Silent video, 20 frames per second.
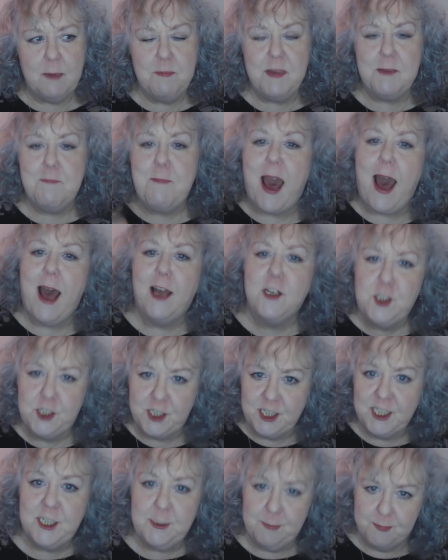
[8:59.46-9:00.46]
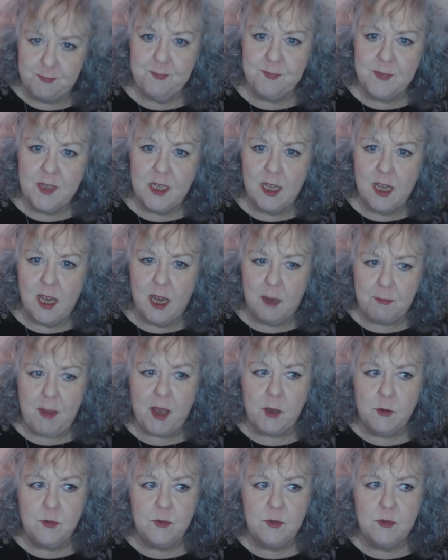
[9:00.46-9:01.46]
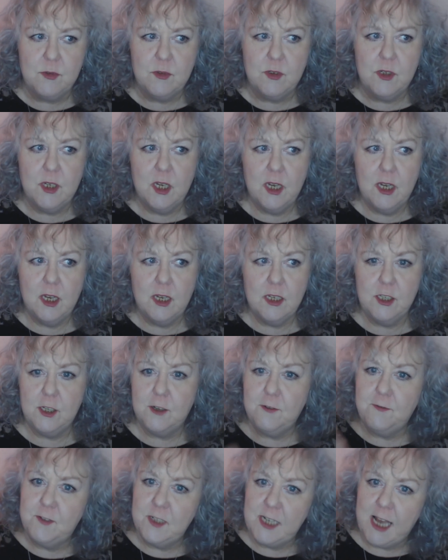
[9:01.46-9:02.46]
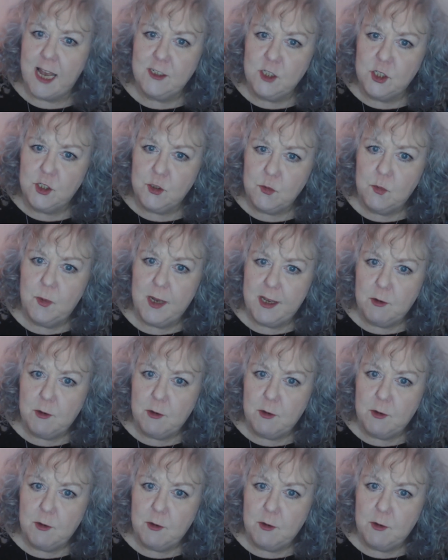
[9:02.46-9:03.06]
be passionate about your financial